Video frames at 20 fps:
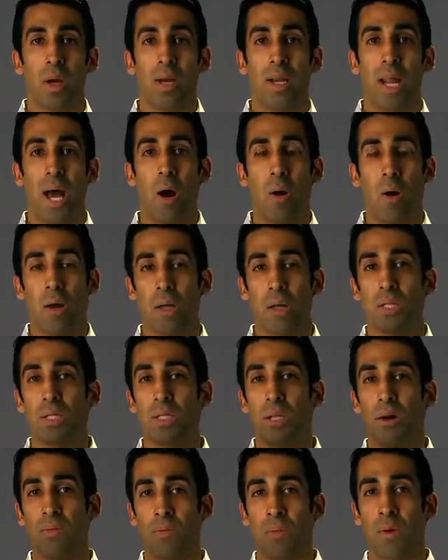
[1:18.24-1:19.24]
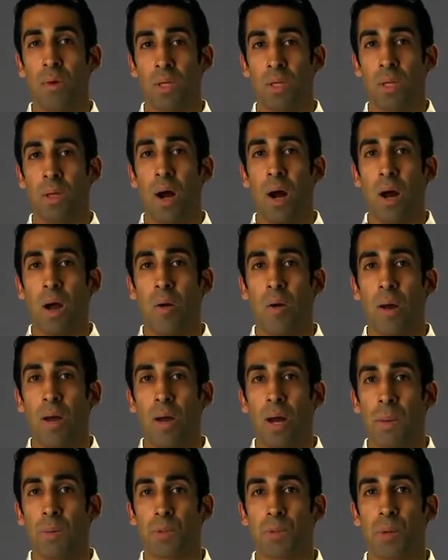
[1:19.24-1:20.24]
Now, in a self-directed IRA
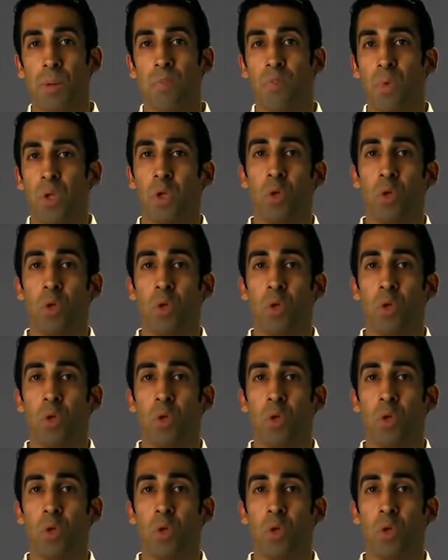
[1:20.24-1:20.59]
option,